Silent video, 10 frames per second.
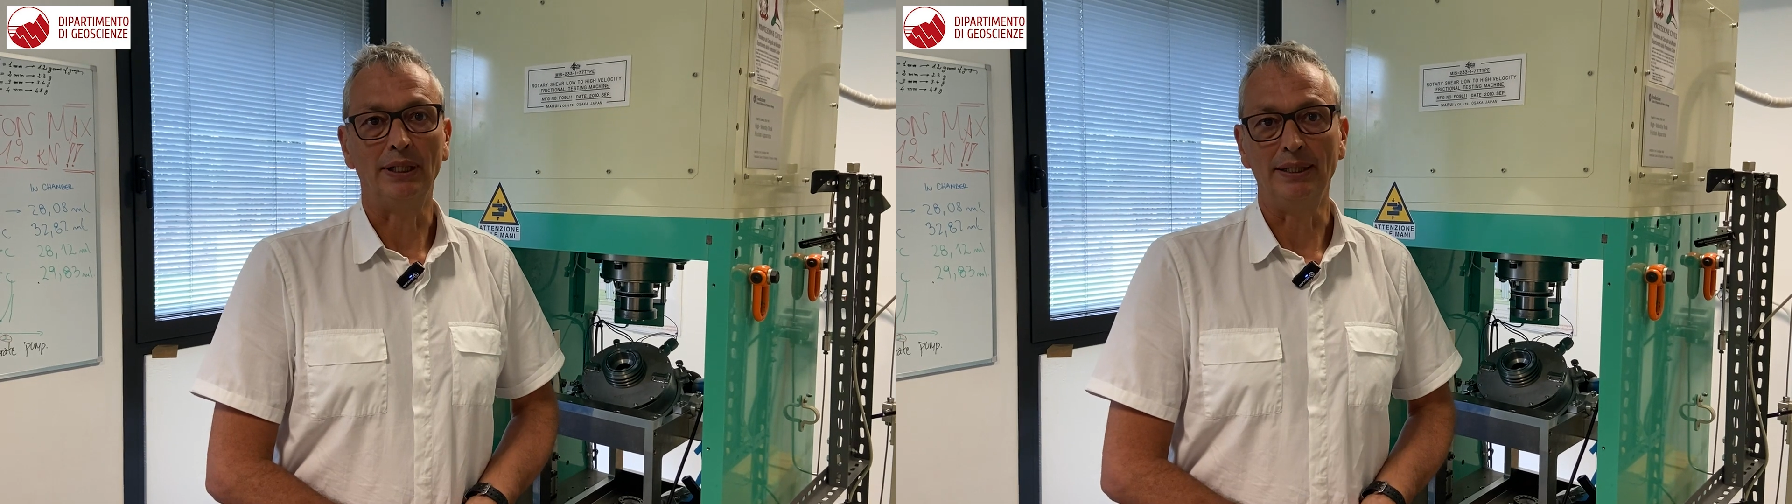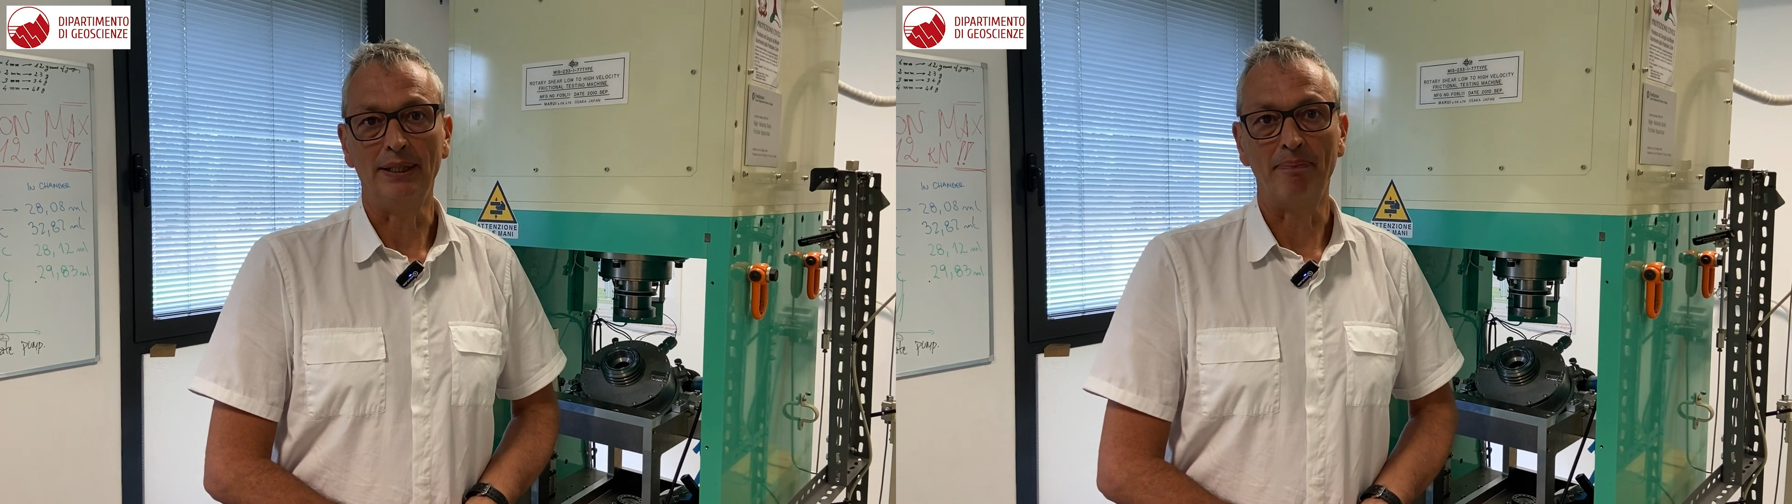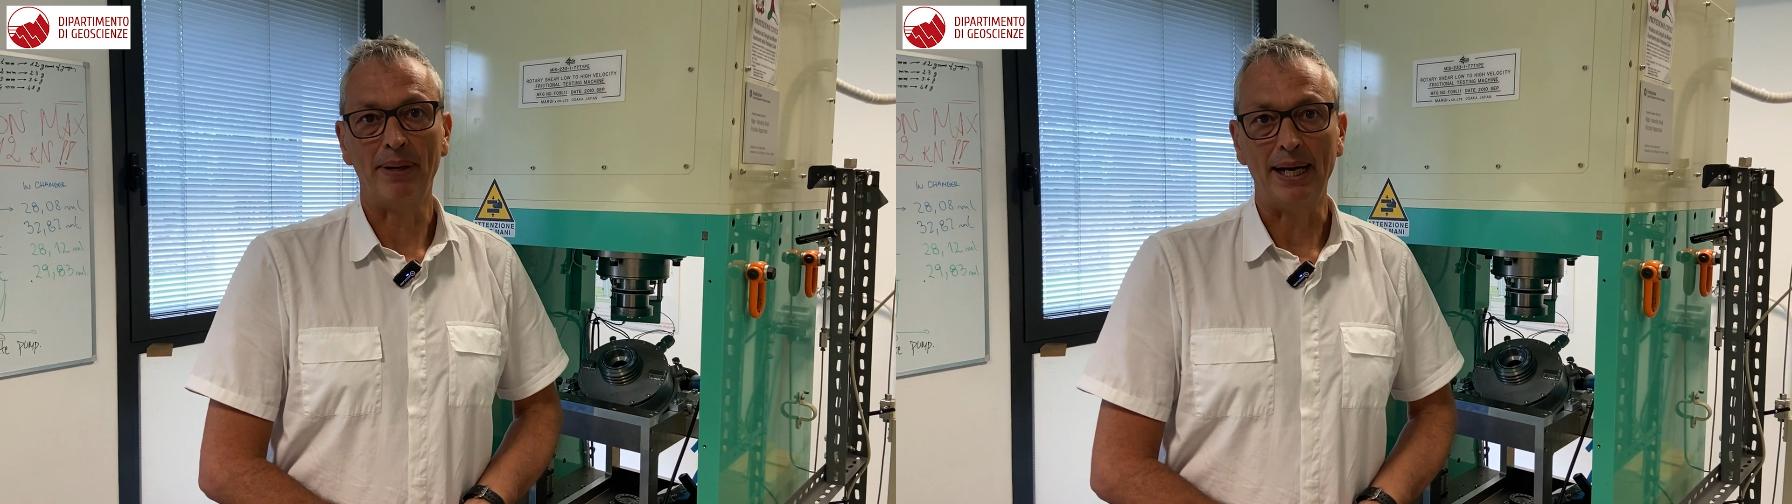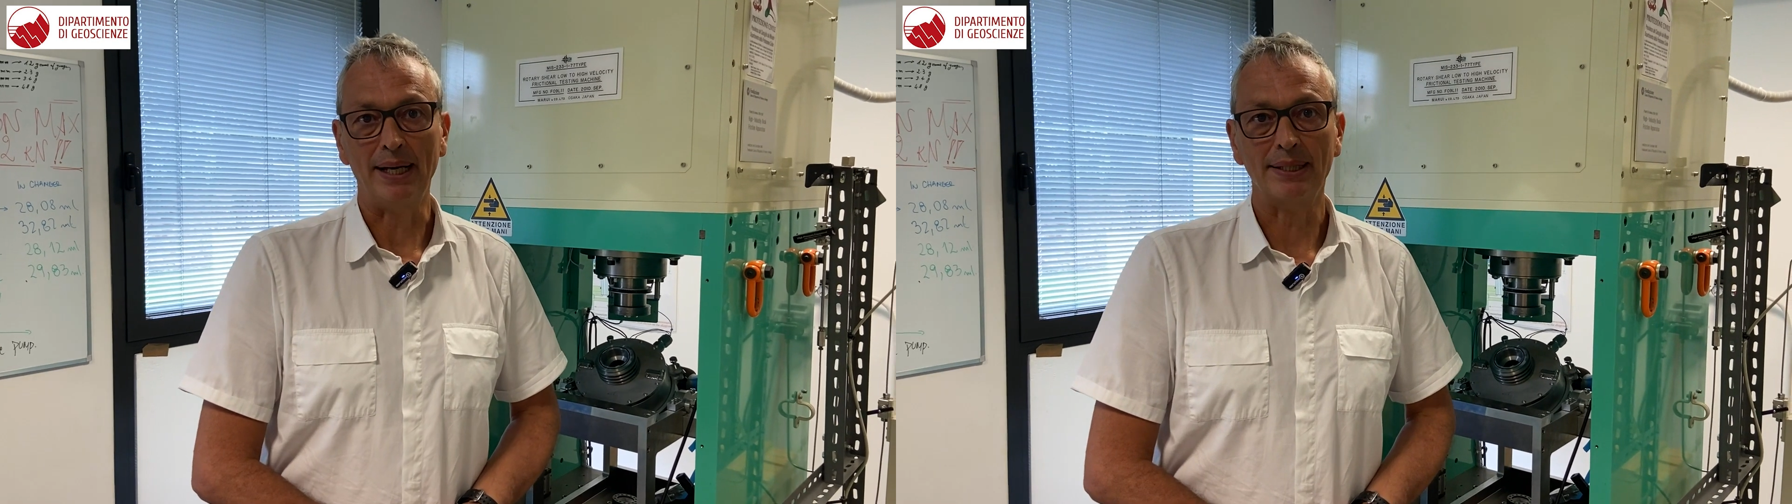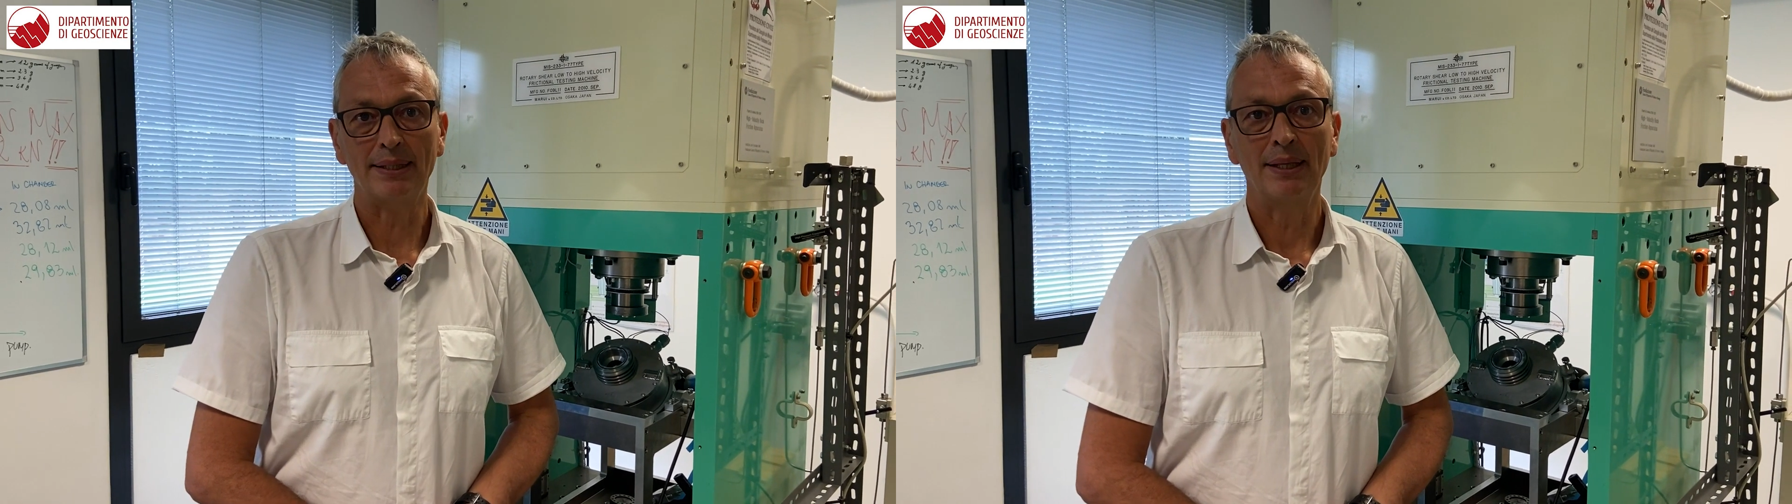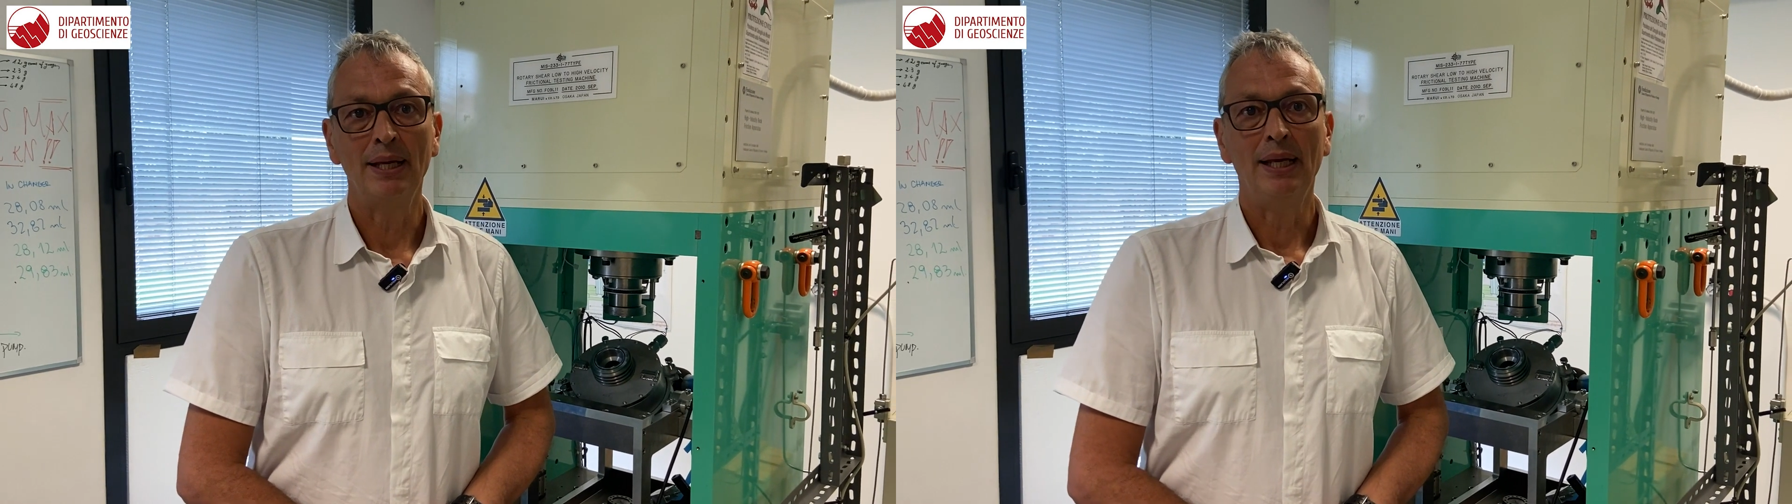in the past,